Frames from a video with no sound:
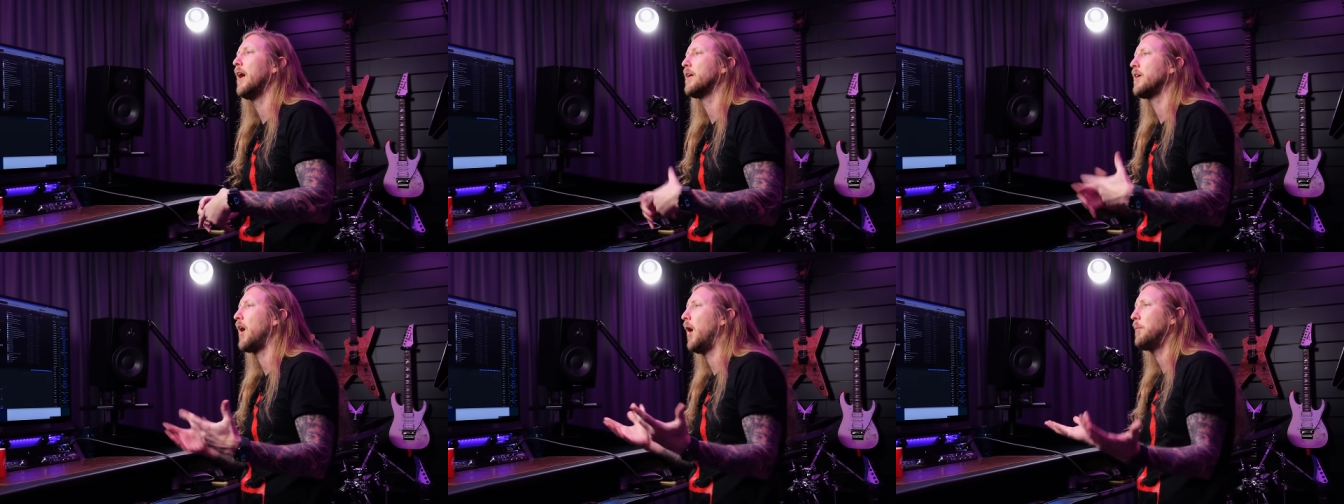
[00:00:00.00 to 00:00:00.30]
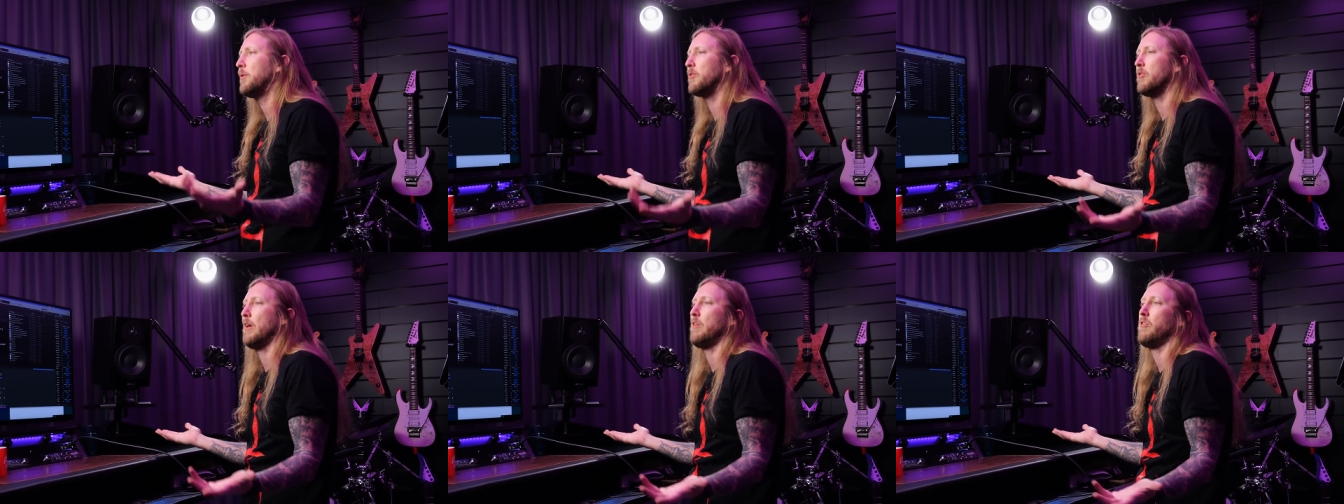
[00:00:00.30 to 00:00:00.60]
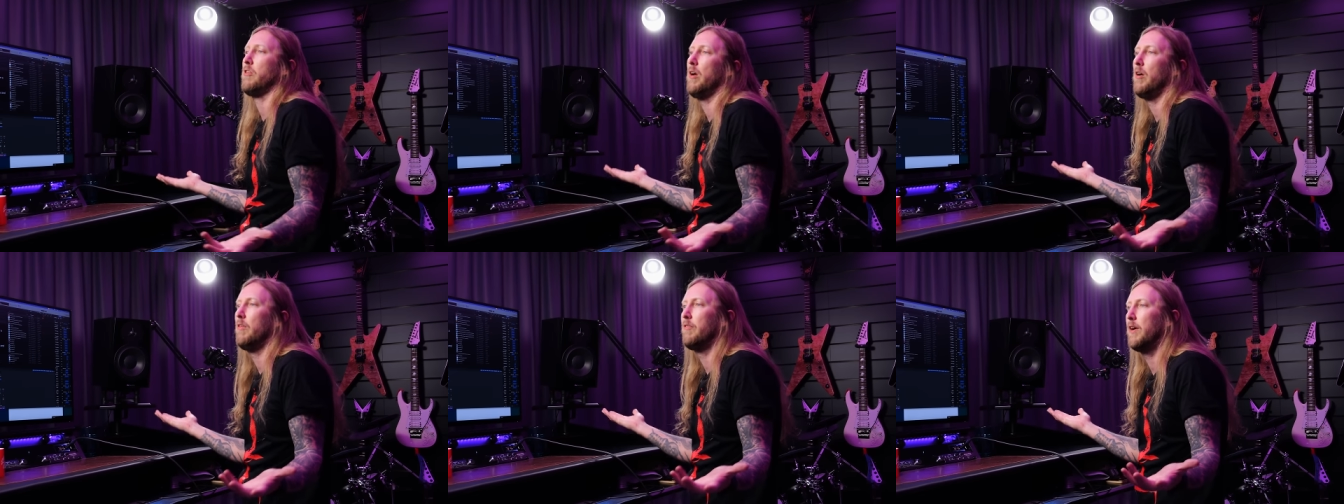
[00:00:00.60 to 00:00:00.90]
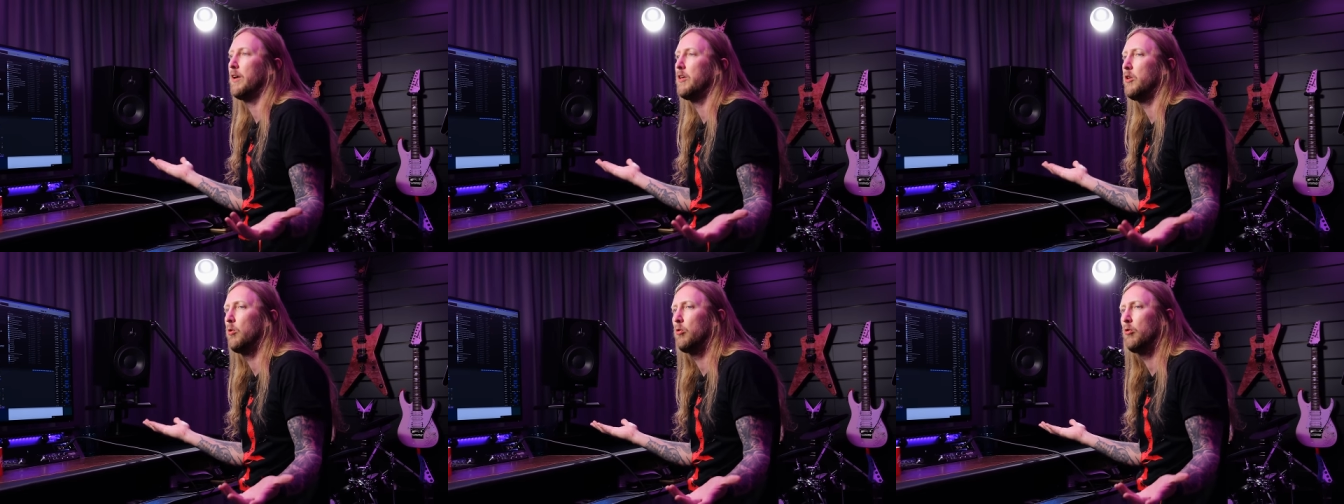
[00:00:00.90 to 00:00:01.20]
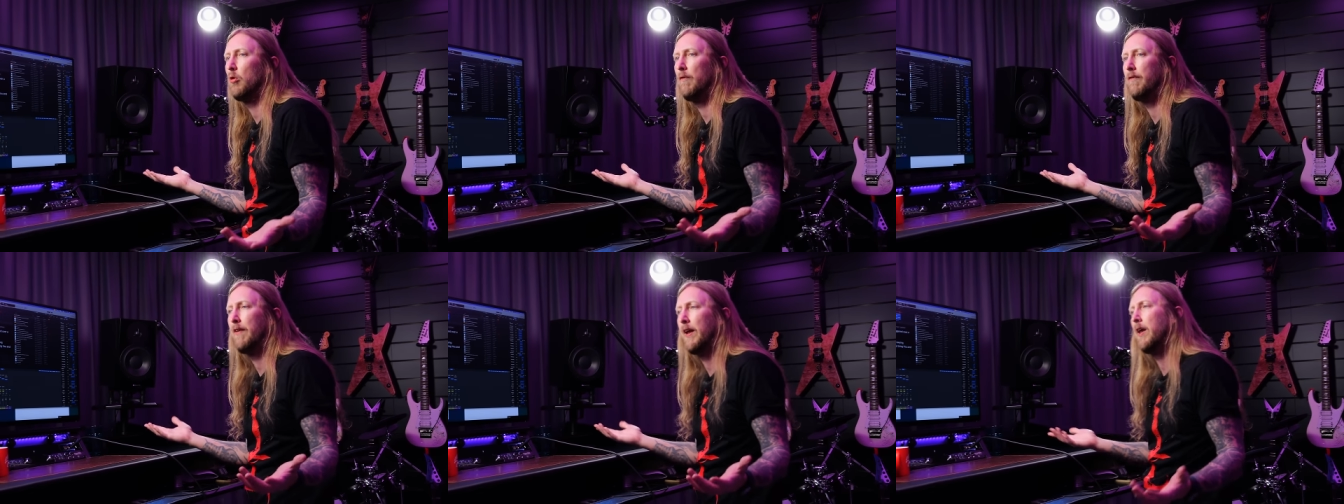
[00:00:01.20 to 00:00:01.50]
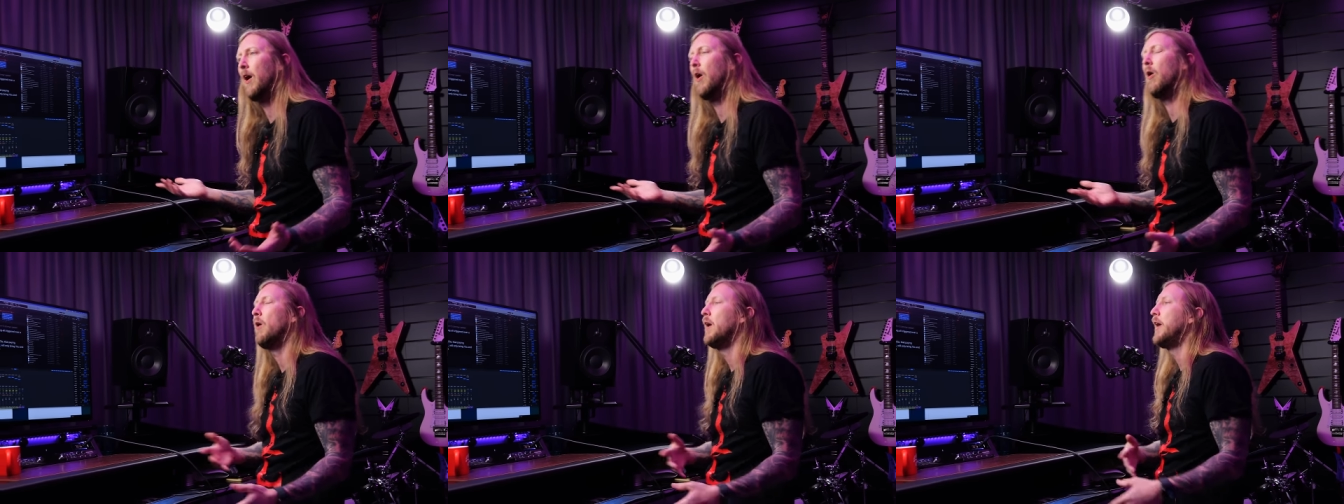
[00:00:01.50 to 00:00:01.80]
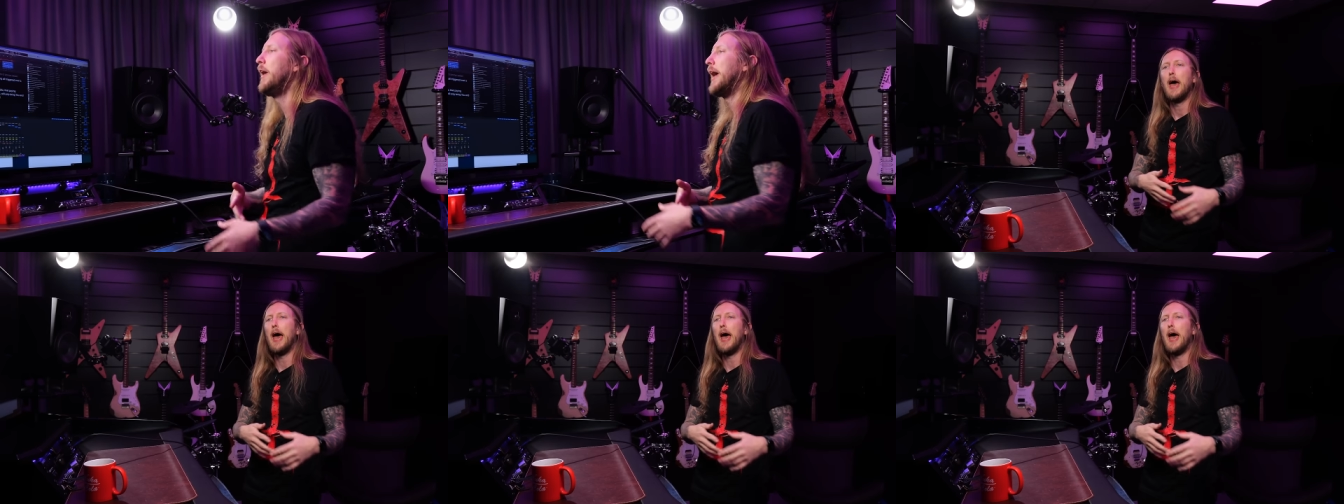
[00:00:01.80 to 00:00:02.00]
comment section of a YouTube video,